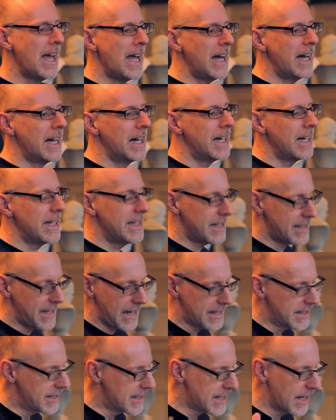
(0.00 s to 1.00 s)
In
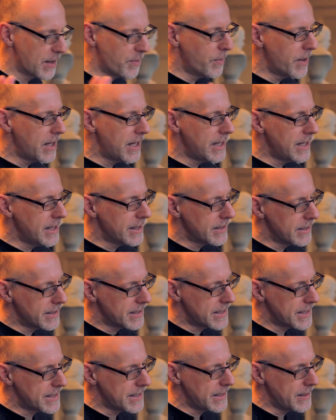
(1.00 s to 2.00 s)
exactly the same way that,